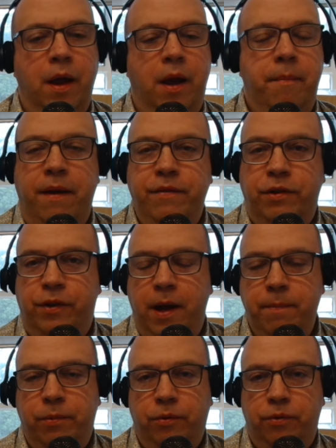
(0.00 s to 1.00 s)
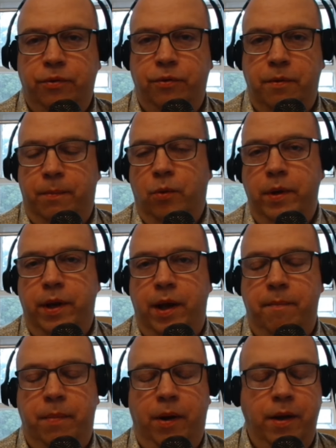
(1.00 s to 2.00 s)
And Mavis Staples supported
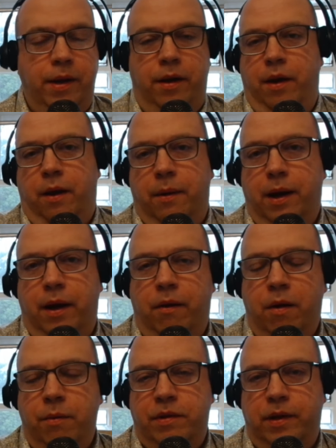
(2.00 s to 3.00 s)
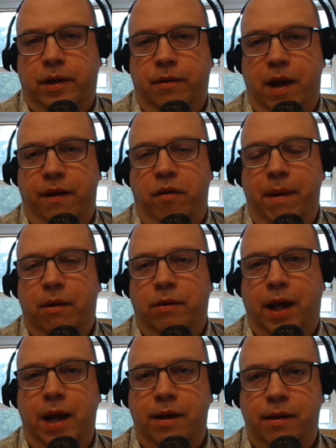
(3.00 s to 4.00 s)
him, but I didn't know her. I was like a heavy metal
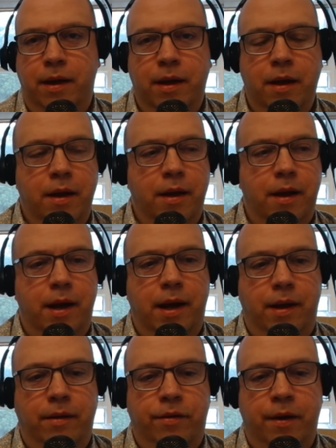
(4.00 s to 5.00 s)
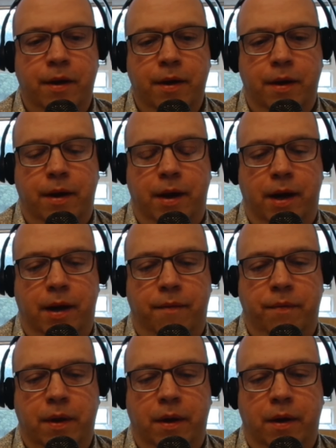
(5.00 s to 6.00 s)
kid, and
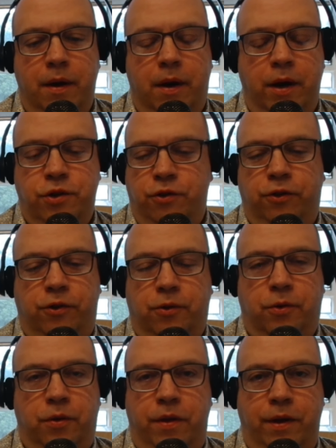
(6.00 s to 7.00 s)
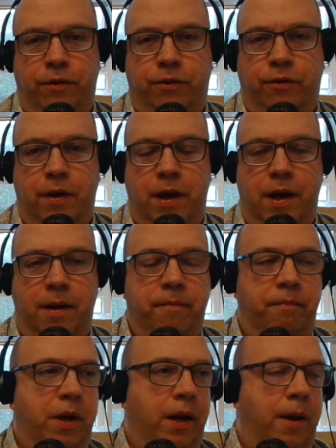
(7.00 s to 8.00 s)
um, I just saw this,
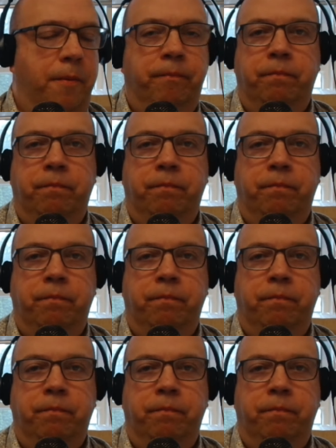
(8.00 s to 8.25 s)
um, you know,